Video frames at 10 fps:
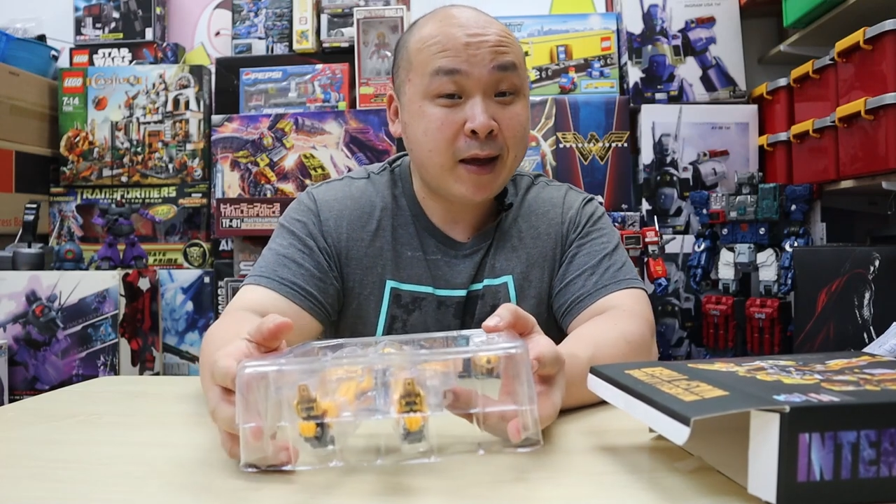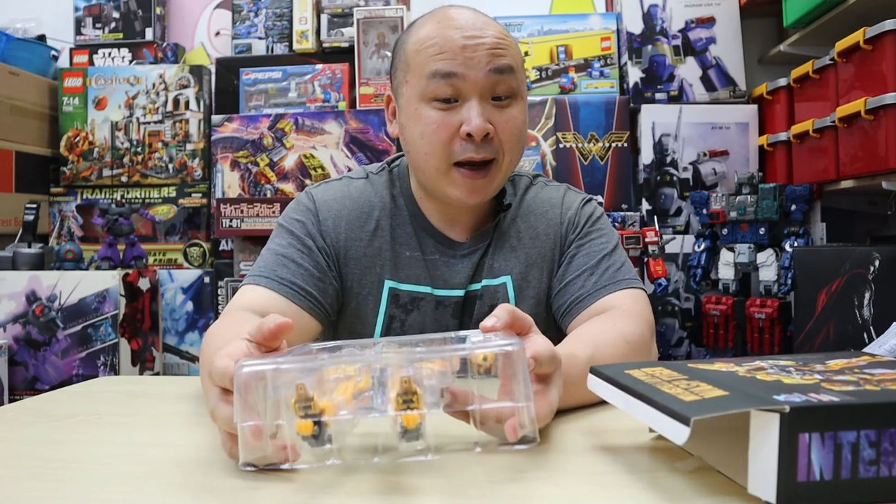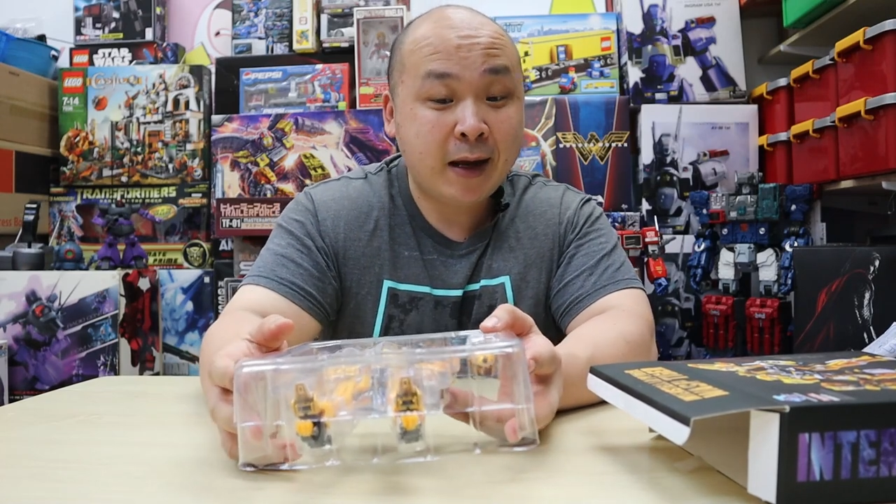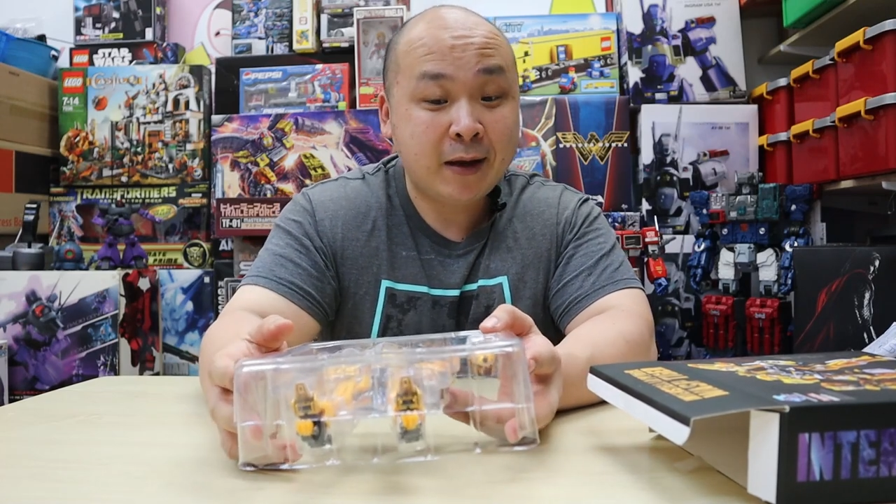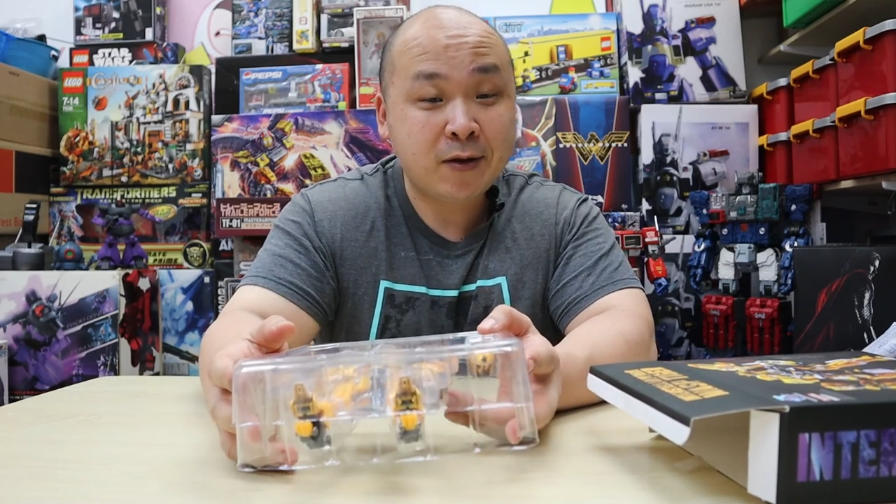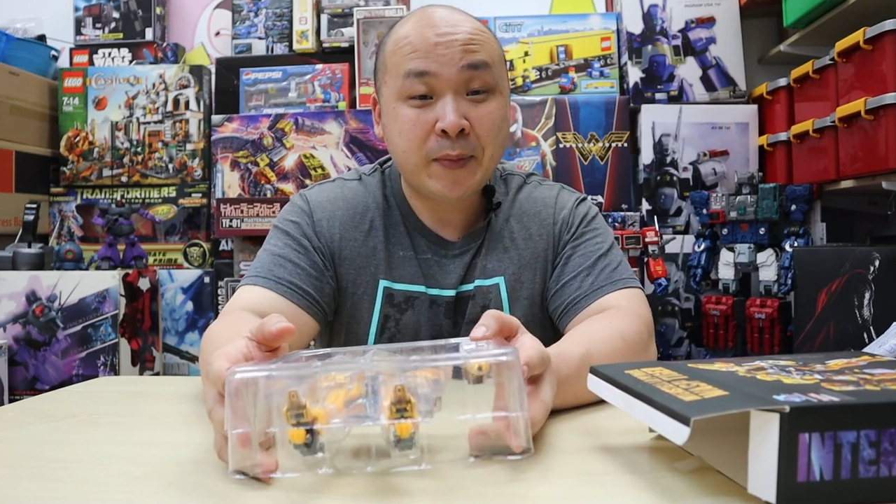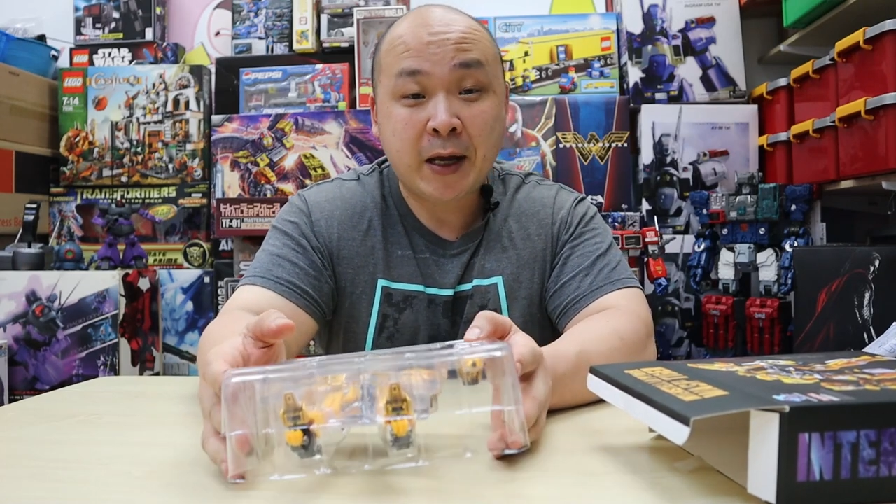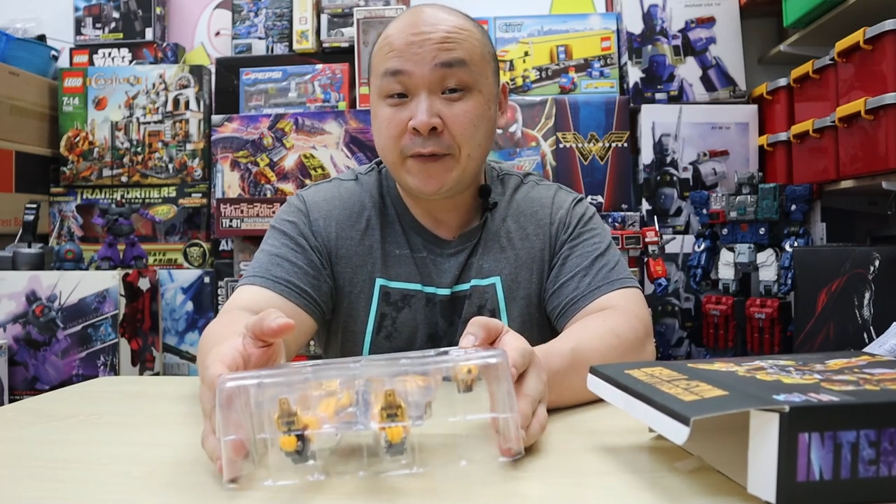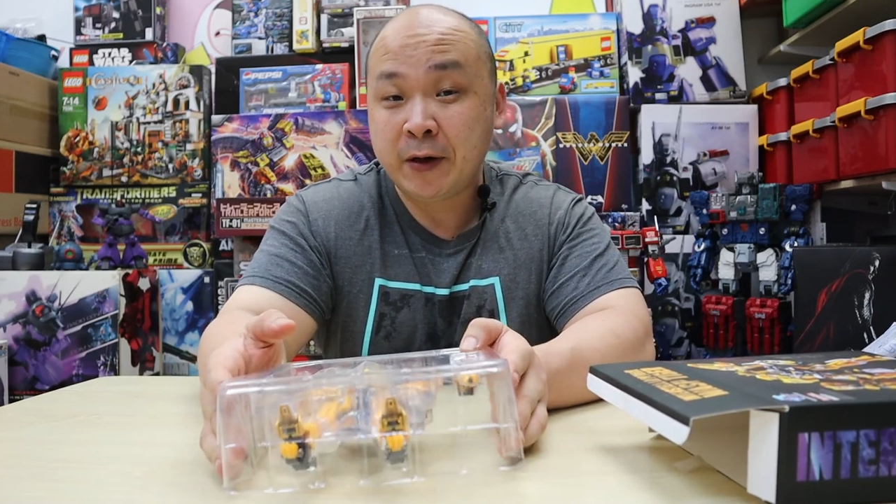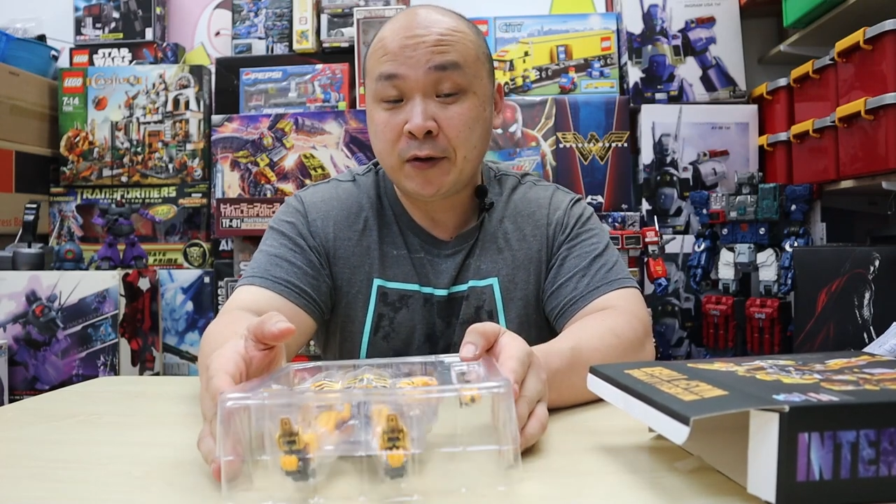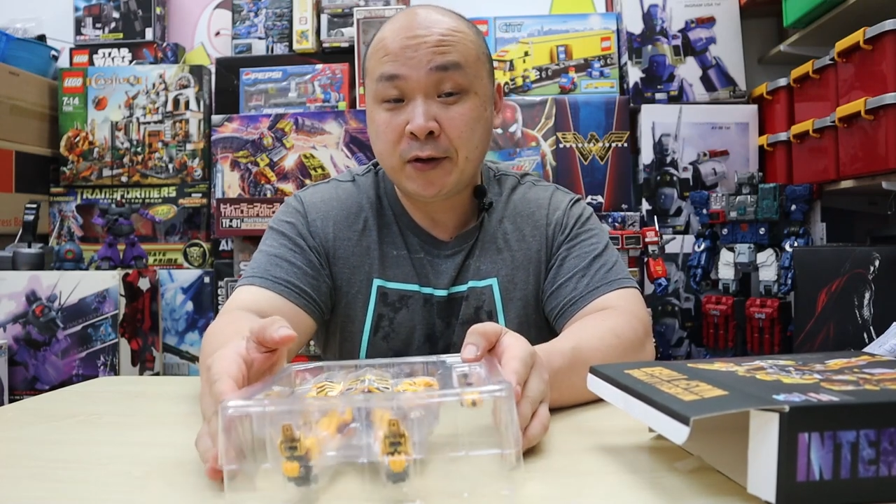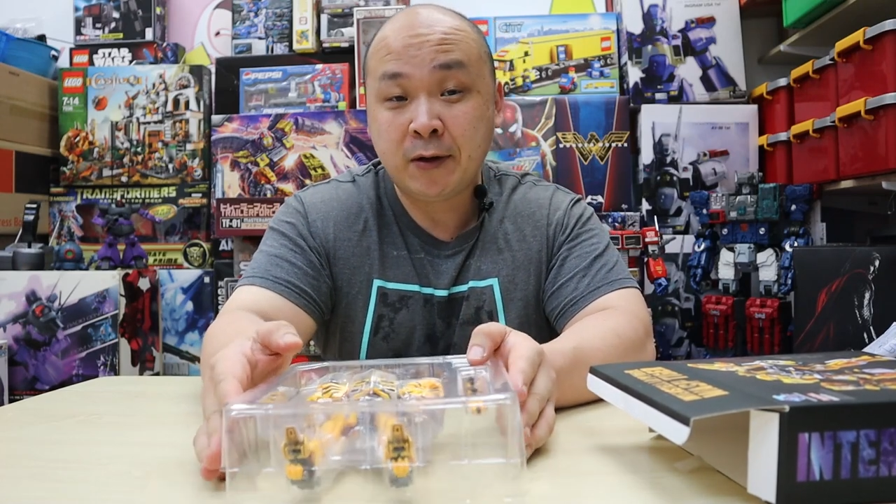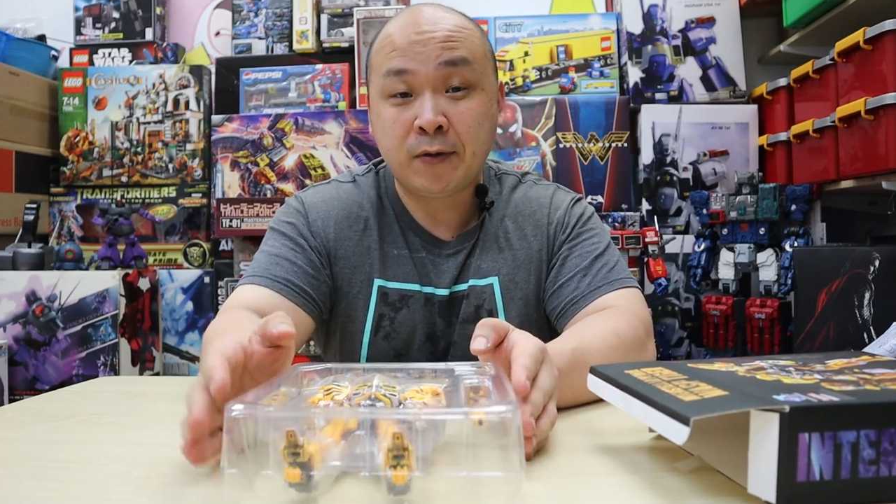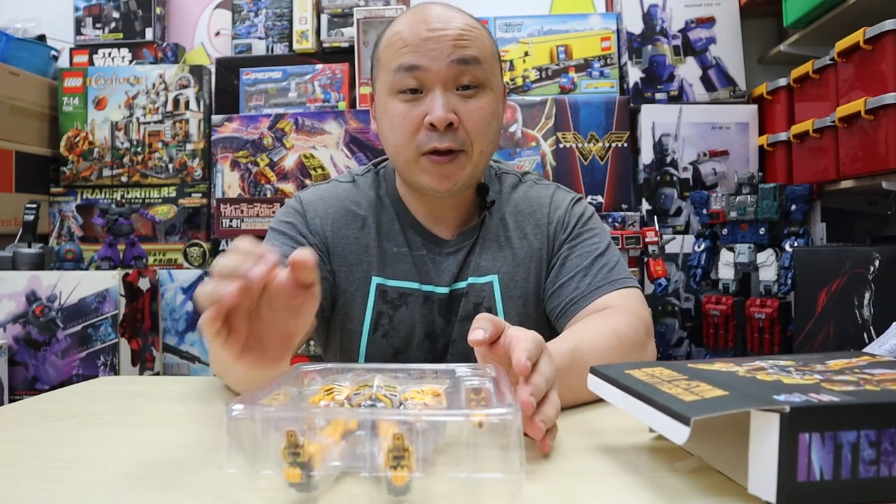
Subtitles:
guy is about very soon.